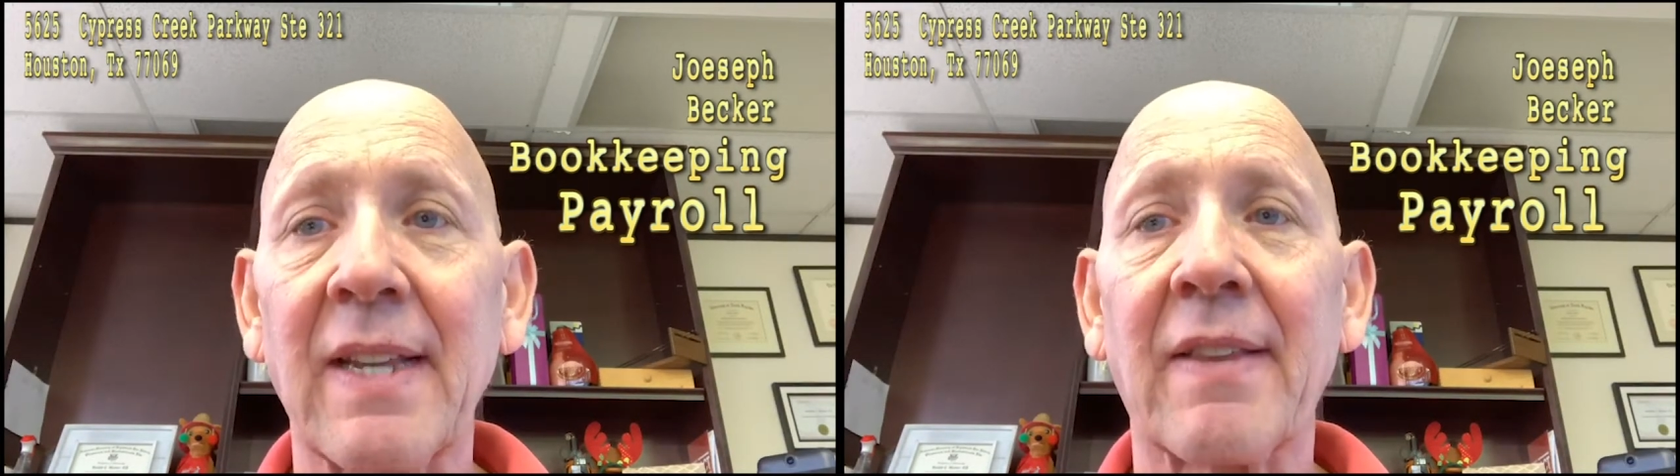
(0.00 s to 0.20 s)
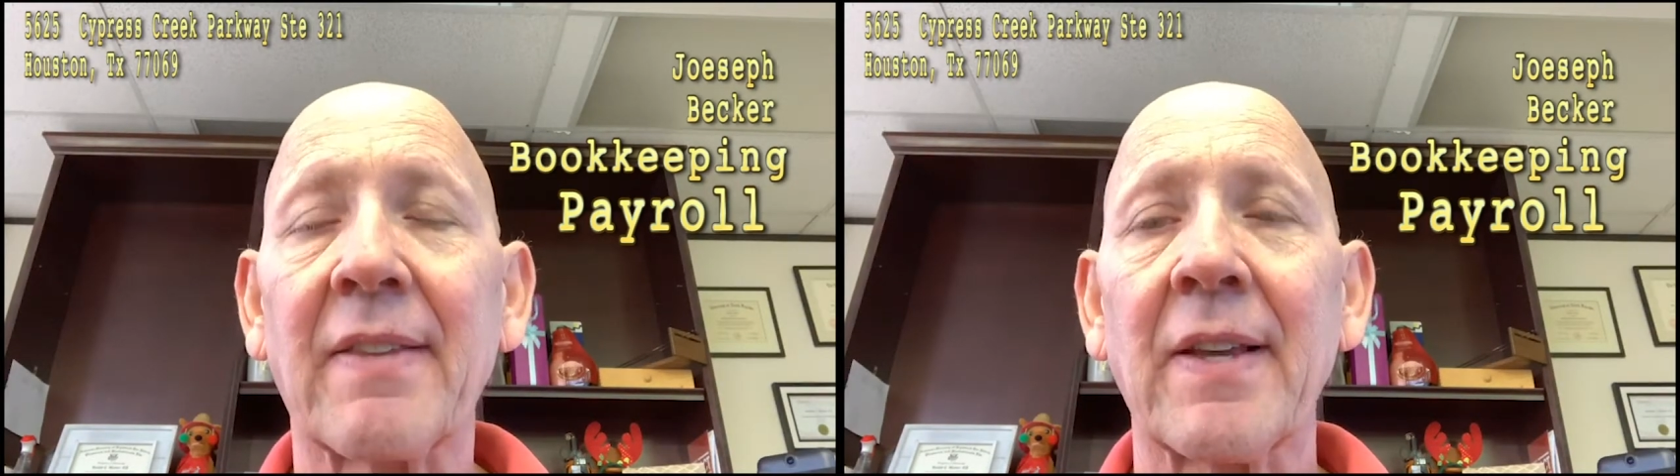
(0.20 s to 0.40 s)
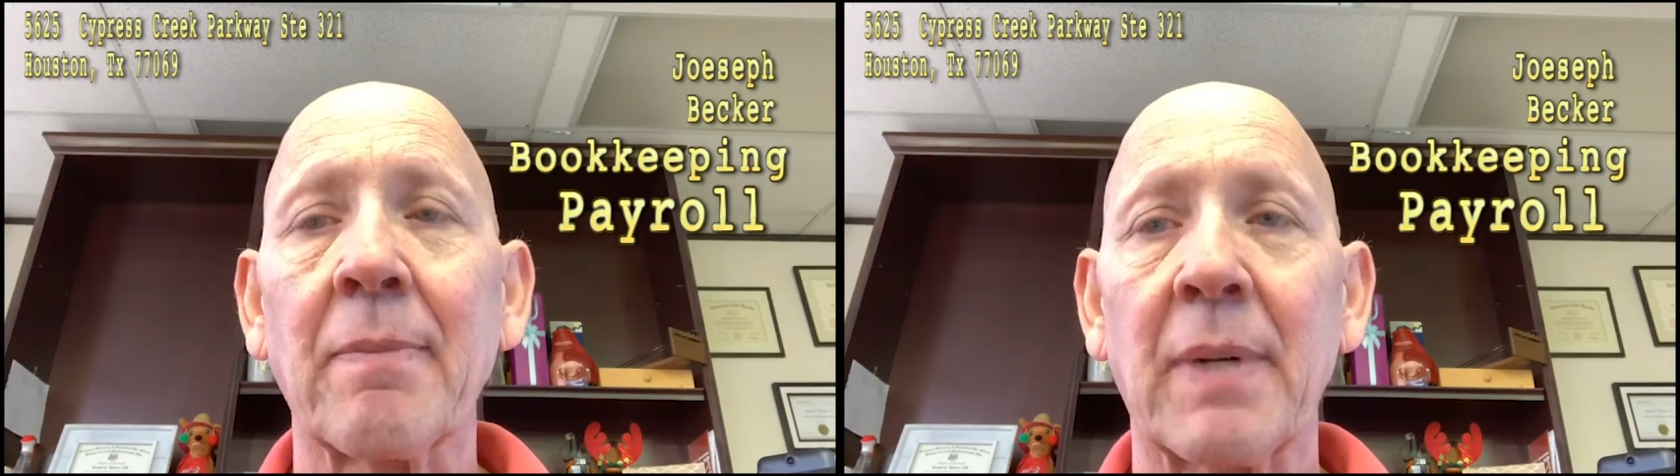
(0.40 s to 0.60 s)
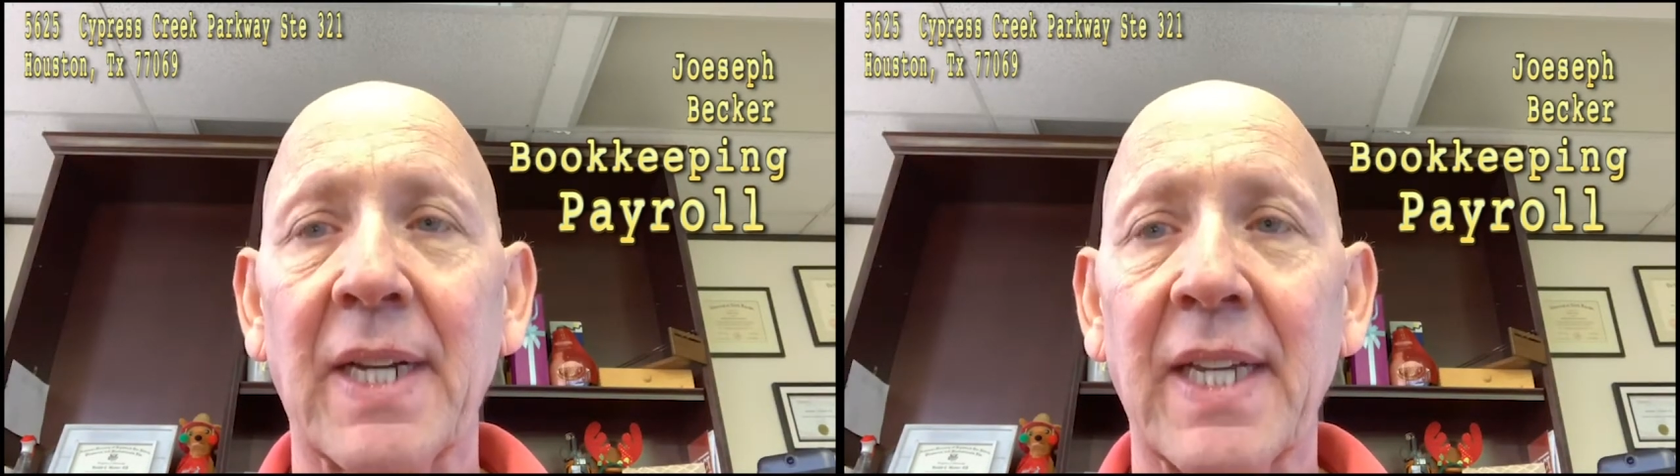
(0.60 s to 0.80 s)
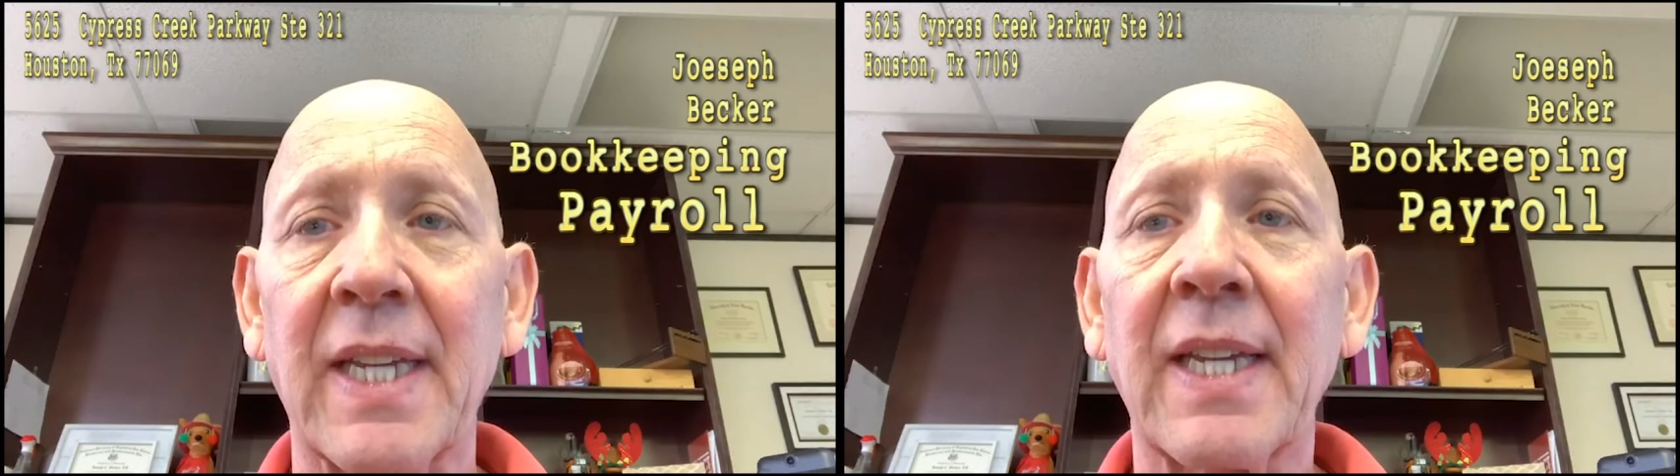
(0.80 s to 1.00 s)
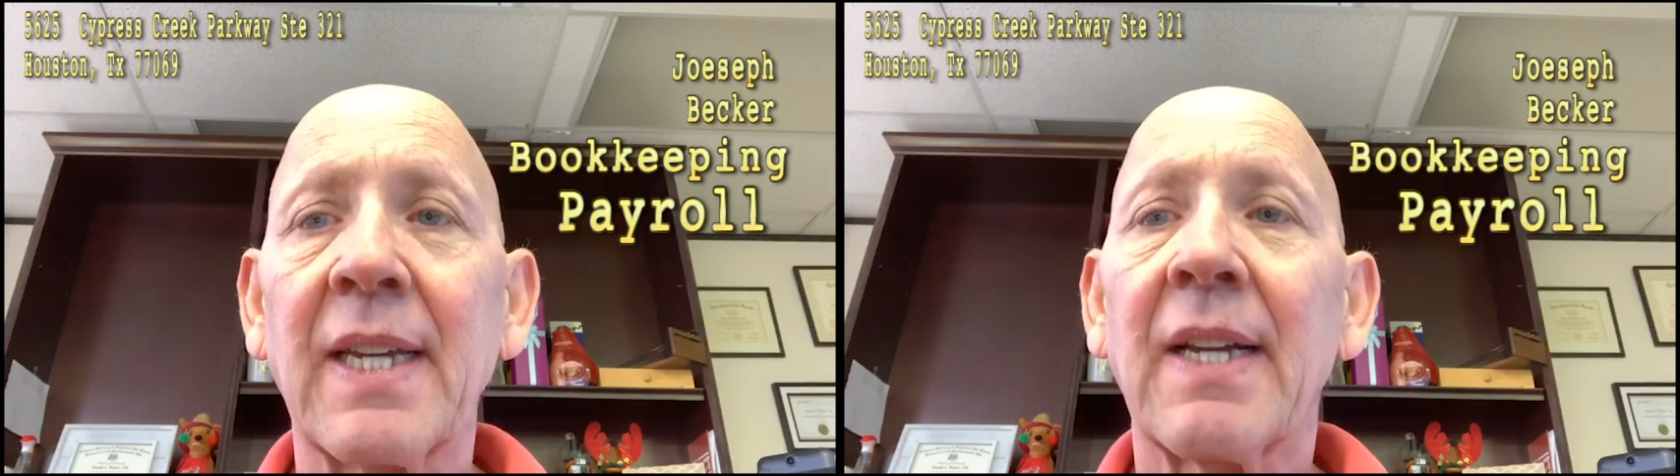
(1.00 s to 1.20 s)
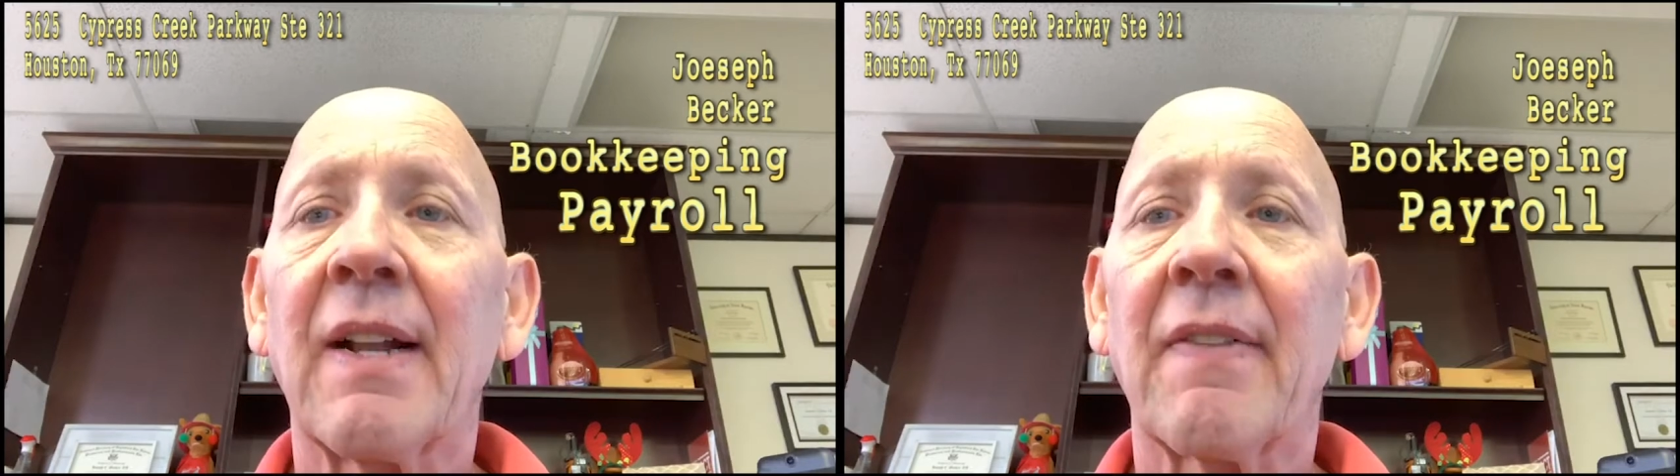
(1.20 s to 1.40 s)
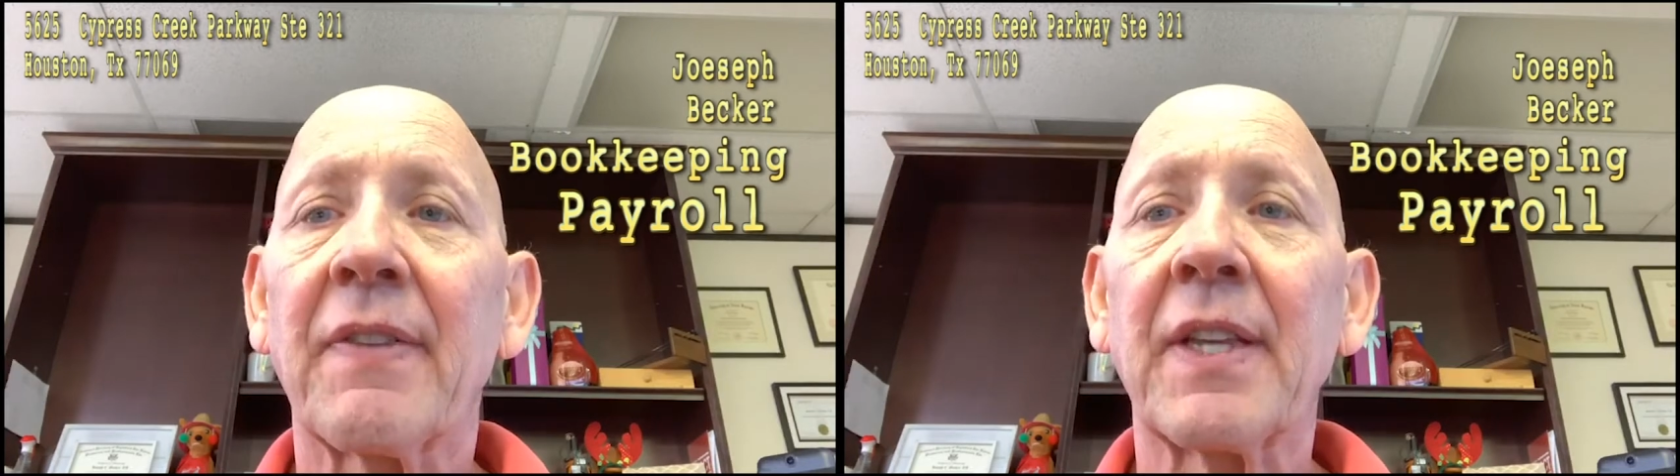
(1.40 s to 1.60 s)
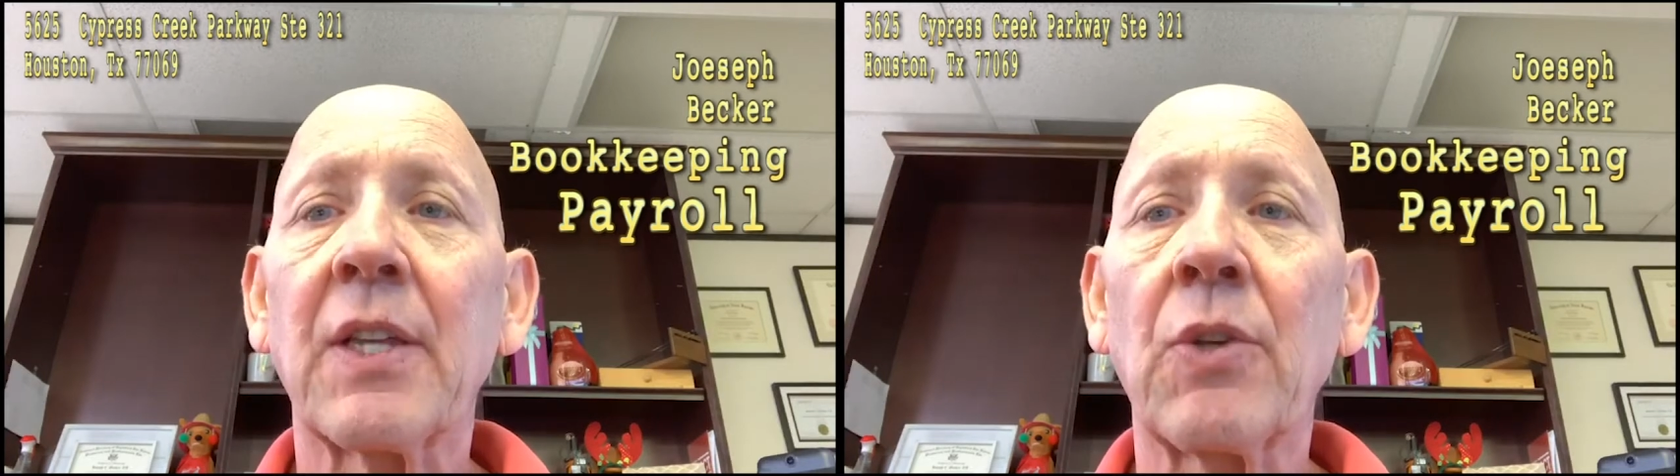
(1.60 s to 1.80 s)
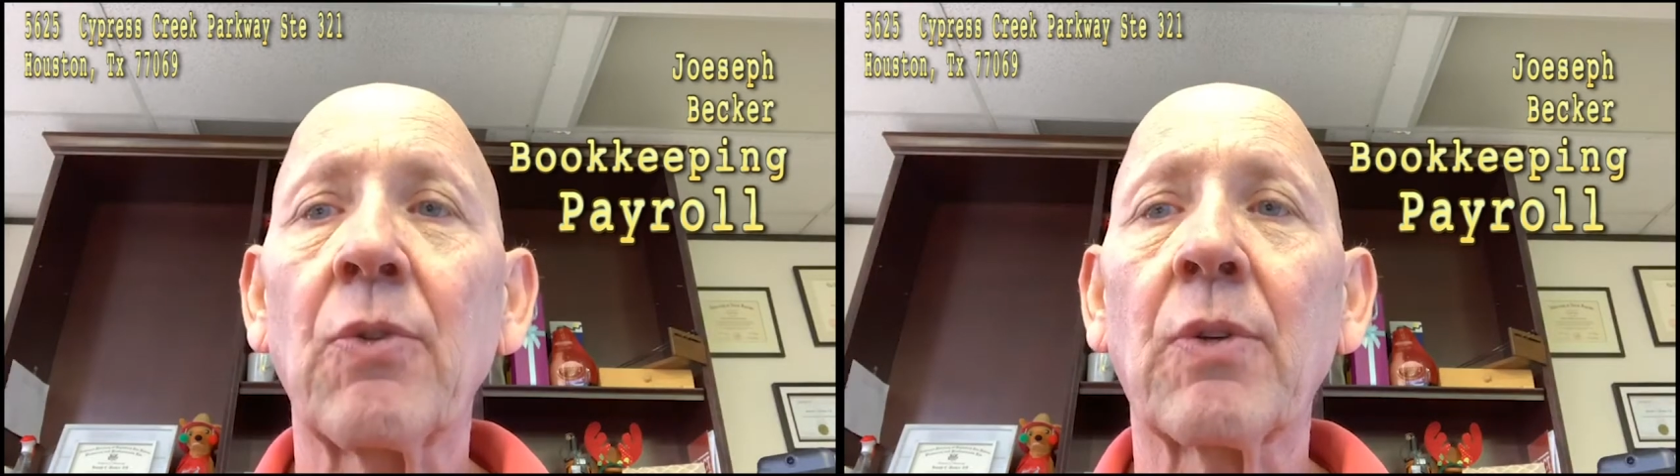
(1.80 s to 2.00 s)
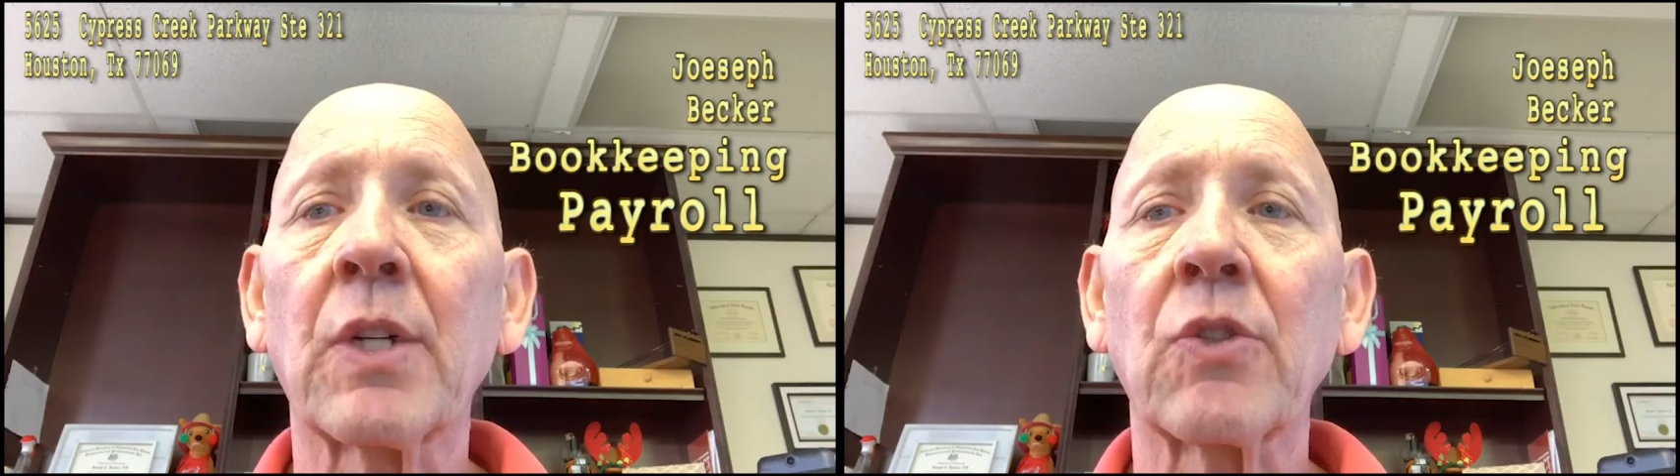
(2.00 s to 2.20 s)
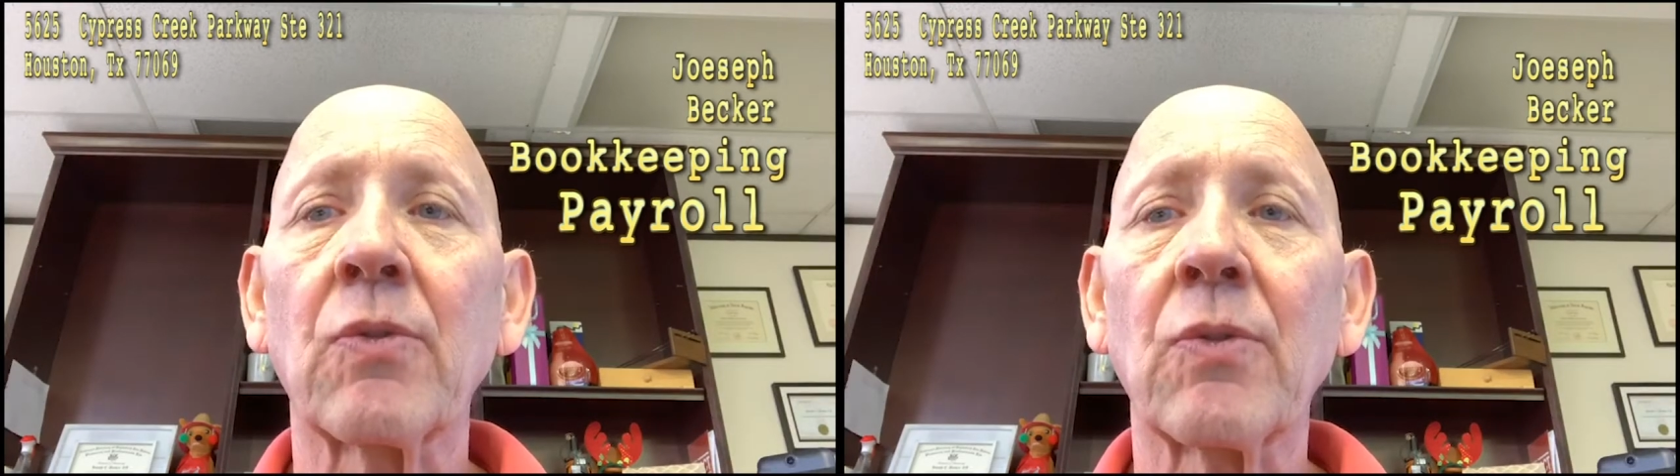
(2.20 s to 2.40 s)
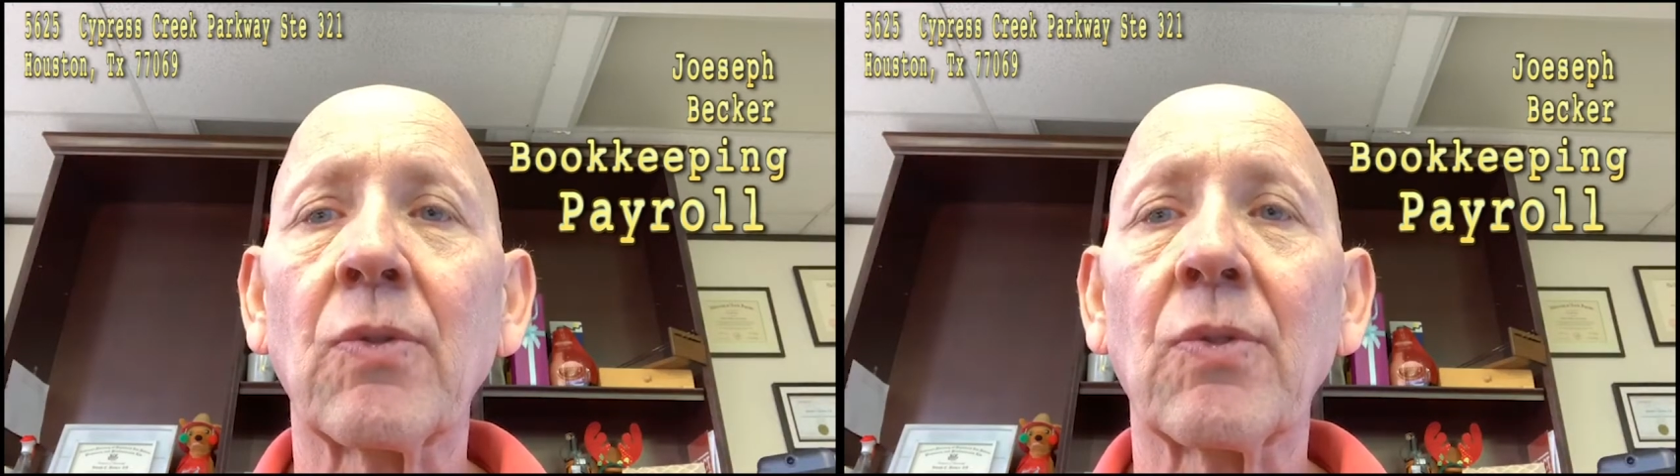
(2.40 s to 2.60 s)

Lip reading: is somebody that you can,